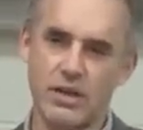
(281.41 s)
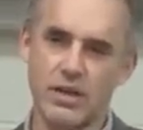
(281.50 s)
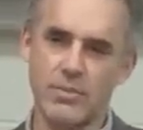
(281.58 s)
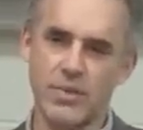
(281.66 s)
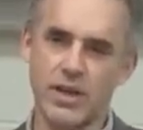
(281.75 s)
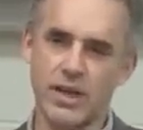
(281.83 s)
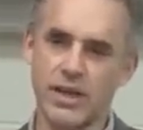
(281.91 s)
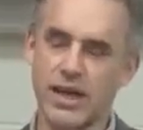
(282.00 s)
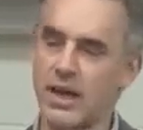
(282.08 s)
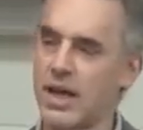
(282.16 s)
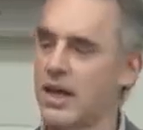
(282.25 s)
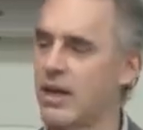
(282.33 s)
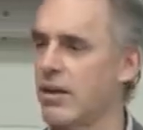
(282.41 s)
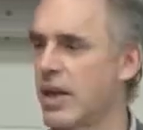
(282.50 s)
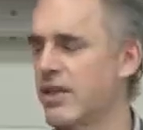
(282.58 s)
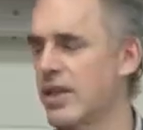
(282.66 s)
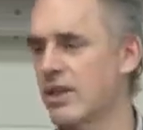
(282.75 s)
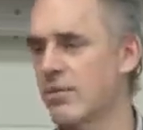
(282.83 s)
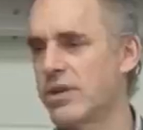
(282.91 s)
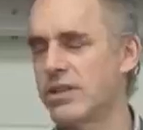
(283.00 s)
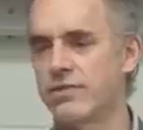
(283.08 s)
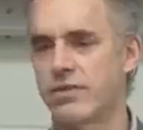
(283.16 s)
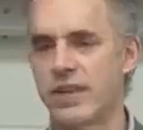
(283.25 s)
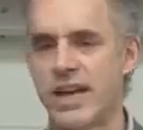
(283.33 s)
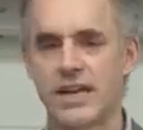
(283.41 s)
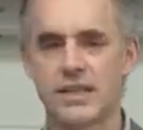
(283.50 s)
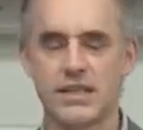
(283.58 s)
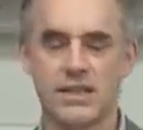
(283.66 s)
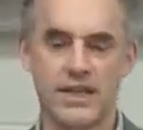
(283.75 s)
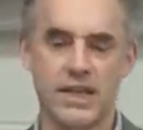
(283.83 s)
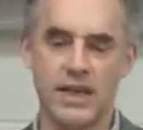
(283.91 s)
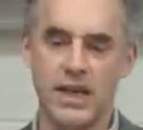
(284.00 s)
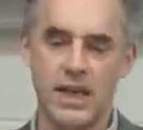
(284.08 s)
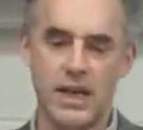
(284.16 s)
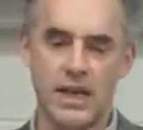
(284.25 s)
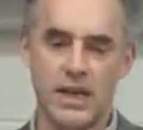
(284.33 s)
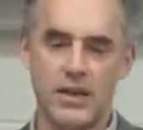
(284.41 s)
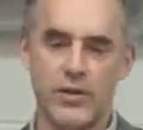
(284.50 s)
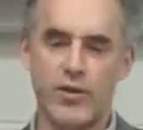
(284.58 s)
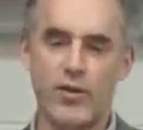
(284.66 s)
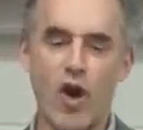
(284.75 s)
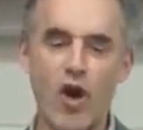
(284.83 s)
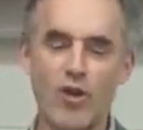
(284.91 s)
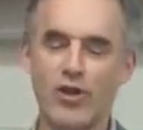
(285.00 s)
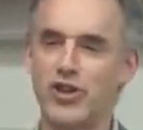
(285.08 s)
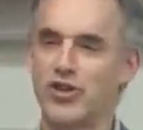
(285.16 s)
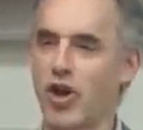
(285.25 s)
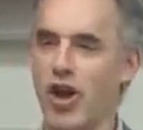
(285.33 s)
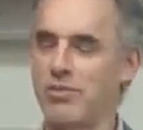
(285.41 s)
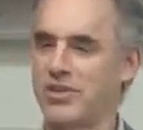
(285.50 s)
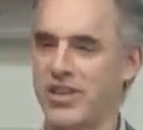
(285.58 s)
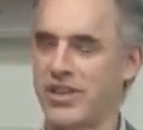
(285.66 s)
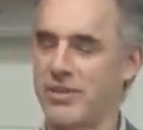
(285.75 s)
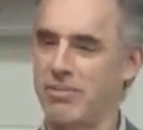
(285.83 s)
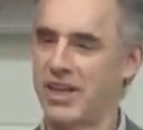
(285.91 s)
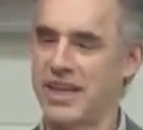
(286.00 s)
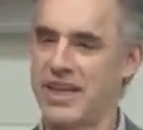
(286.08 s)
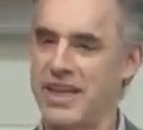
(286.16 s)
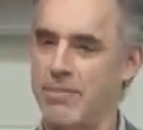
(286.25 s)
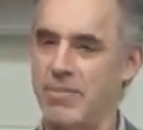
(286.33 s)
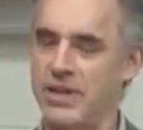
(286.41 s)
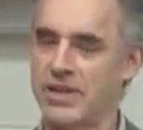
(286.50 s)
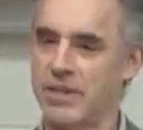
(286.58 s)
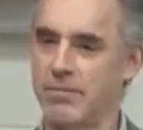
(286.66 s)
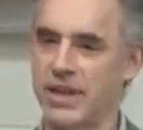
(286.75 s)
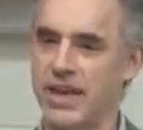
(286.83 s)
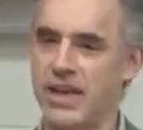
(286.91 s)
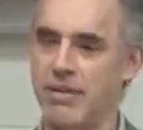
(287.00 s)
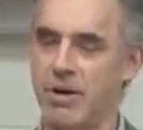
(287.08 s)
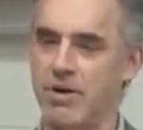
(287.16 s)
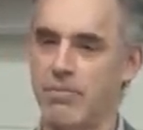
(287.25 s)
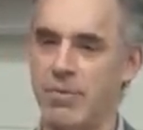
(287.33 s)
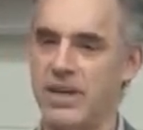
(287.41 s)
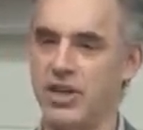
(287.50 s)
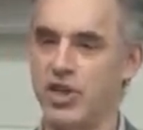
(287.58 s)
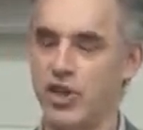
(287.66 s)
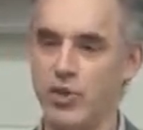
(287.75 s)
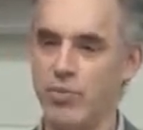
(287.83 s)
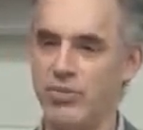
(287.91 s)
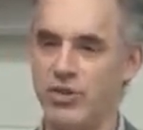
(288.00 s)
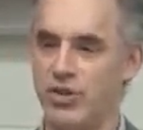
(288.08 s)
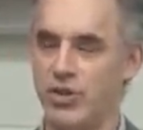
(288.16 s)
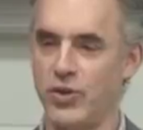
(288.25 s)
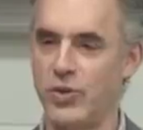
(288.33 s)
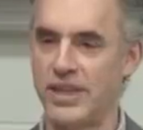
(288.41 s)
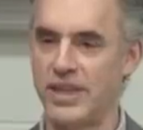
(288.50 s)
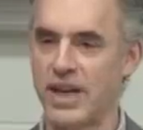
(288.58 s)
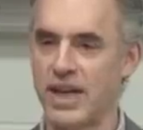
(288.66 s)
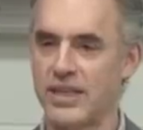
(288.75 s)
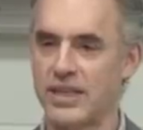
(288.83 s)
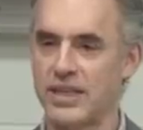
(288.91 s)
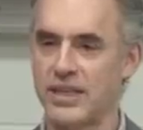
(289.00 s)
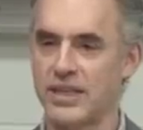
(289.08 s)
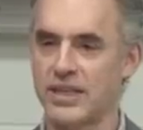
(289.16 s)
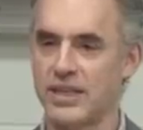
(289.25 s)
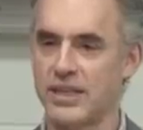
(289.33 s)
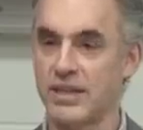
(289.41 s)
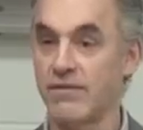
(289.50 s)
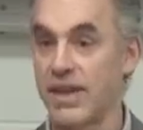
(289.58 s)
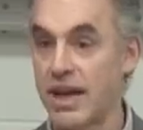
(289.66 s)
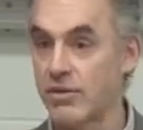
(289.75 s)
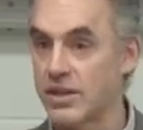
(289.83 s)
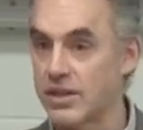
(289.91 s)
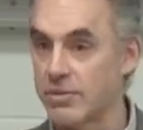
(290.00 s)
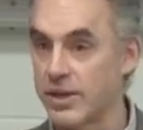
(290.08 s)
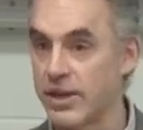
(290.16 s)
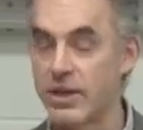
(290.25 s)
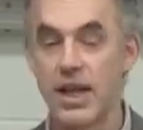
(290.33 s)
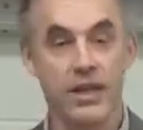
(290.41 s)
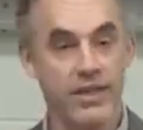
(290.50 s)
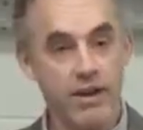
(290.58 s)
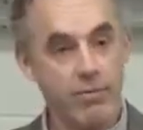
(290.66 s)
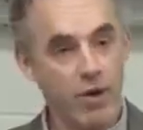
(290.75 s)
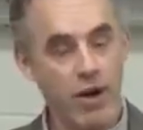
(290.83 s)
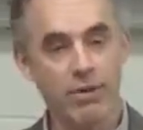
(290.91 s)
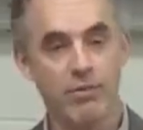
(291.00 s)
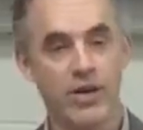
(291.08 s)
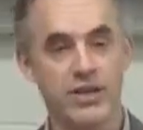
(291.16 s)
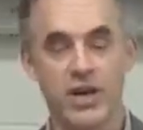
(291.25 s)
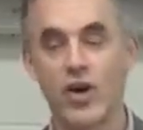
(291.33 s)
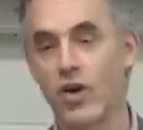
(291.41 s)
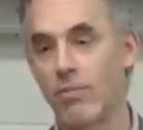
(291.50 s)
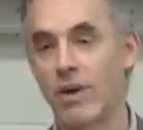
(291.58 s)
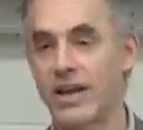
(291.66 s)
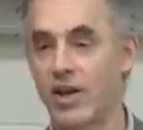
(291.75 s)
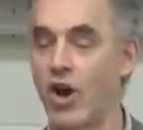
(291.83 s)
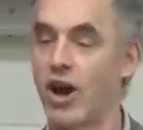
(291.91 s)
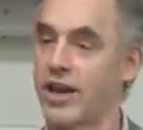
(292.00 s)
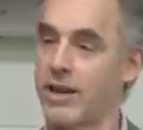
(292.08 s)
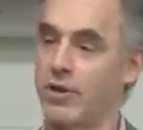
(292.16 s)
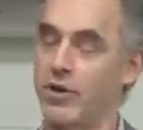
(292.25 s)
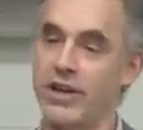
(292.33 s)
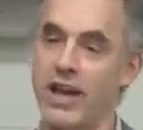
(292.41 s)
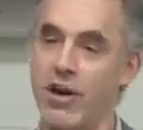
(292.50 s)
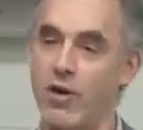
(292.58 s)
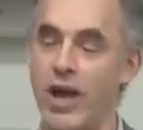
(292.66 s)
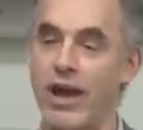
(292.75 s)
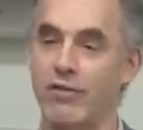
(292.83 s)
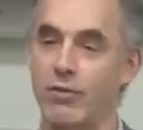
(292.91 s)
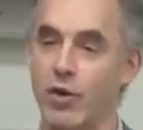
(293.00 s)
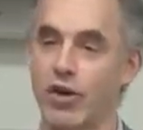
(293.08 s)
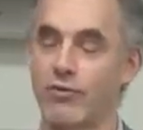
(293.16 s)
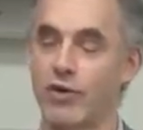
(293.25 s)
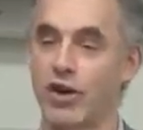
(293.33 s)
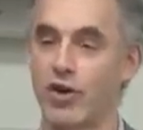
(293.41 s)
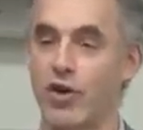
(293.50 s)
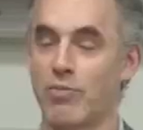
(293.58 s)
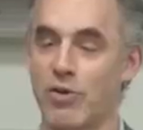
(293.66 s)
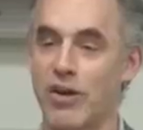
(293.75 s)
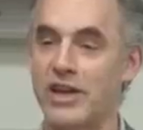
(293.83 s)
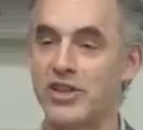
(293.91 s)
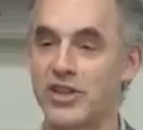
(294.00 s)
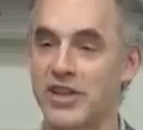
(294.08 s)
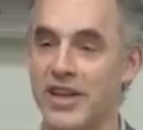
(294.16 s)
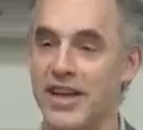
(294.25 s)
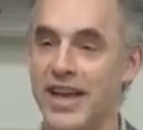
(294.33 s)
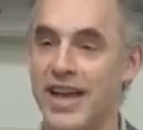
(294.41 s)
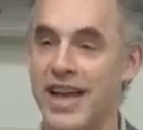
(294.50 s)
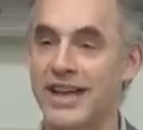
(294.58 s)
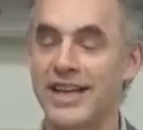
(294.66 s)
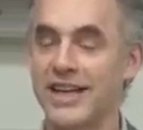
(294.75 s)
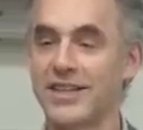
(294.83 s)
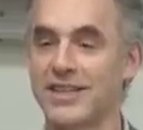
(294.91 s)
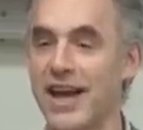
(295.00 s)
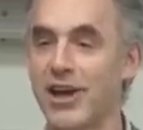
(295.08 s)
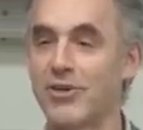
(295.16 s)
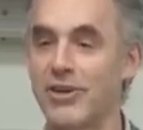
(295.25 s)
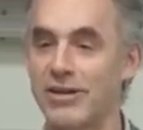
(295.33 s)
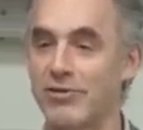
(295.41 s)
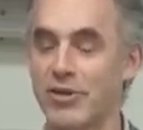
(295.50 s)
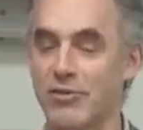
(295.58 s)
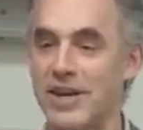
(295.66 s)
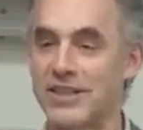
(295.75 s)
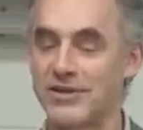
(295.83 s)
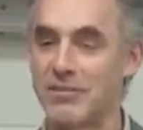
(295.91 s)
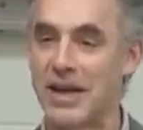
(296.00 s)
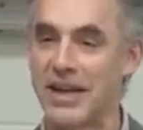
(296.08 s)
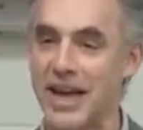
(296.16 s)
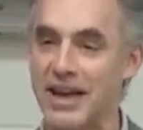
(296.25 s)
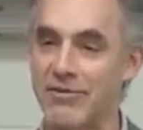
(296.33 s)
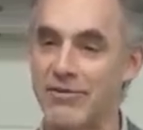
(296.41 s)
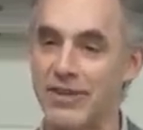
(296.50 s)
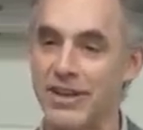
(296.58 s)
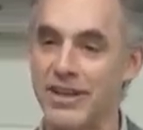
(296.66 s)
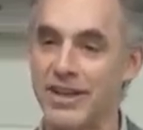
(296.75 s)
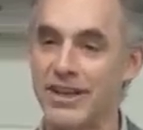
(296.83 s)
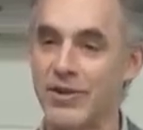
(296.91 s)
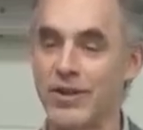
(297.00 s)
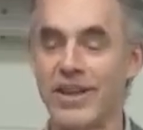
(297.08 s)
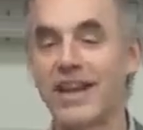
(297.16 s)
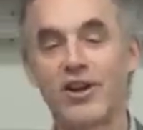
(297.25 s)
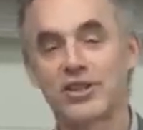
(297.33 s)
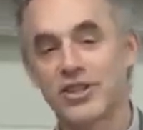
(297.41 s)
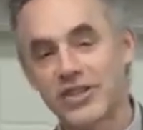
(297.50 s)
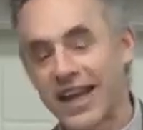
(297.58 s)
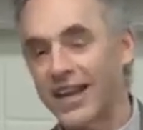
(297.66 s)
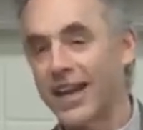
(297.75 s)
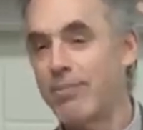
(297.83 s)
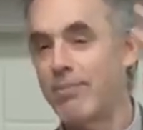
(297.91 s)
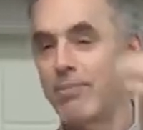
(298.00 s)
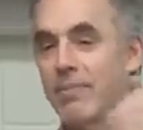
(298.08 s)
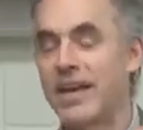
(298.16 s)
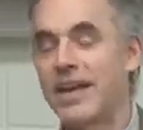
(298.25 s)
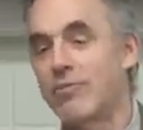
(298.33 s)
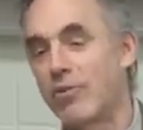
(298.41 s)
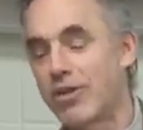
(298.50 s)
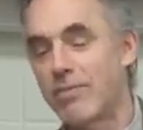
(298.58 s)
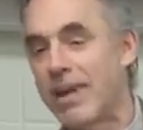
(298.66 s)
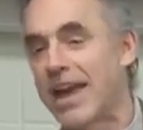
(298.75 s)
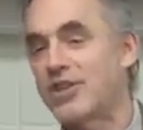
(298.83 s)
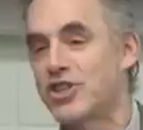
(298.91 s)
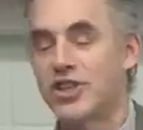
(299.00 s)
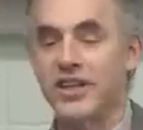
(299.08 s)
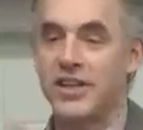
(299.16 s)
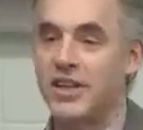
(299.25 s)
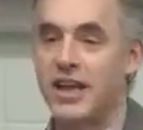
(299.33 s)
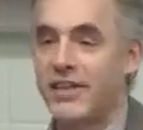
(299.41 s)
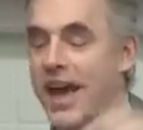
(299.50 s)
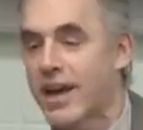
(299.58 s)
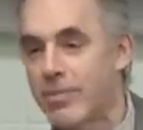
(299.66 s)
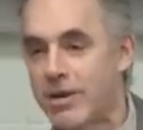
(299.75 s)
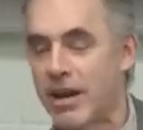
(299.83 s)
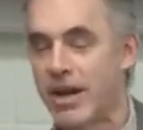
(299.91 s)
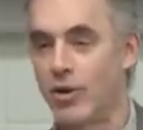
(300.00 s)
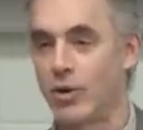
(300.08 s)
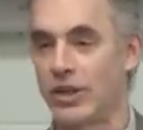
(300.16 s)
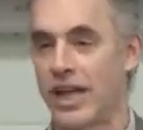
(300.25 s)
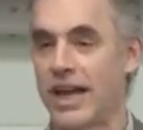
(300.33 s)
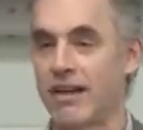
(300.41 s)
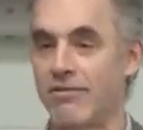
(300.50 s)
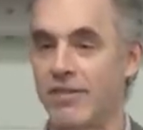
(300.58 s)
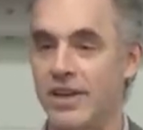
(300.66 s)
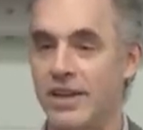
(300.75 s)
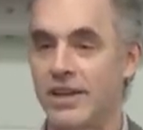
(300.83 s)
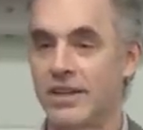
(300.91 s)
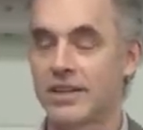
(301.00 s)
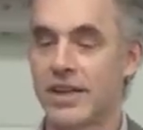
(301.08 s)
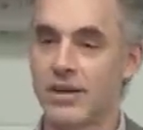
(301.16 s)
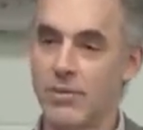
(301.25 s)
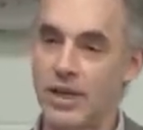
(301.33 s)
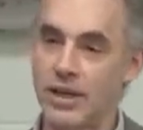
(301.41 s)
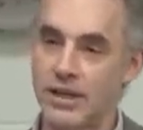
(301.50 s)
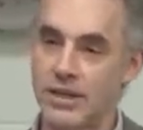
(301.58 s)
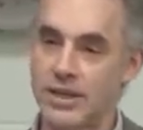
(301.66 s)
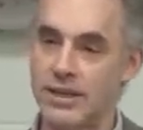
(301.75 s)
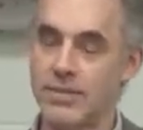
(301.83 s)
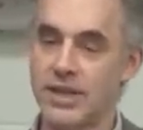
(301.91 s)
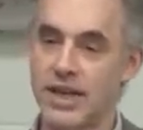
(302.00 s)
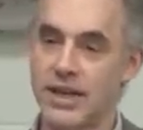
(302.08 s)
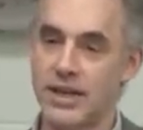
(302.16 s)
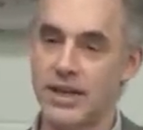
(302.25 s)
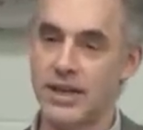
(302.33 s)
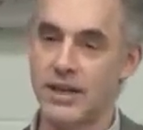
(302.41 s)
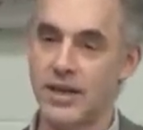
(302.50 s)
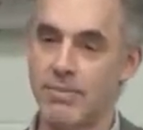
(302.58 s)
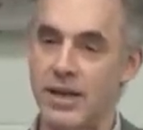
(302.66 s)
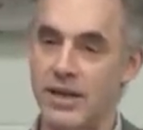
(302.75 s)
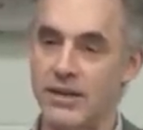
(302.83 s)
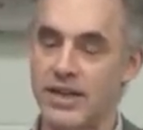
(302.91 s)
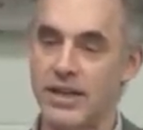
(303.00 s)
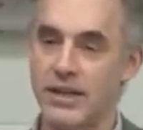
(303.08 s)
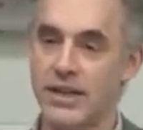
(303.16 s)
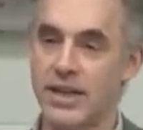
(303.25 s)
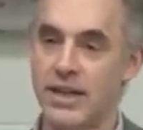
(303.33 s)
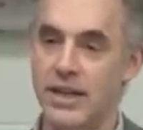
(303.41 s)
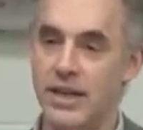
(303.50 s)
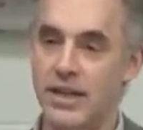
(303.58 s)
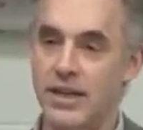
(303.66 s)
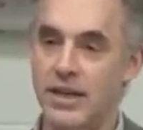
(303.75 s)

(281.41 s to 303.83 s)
Something like that. And I think the reason for that is that all the jobs that the bloody hippies complained about being doomed to in the 1960s have now disappeared. Their problem was, oh my God, I'm going to go have to work for a corporation and get a salary for the rest of my life. And then I'll just end up in it with a pension and that'll be my whole life. It's like, well, it seems like a lot better deal than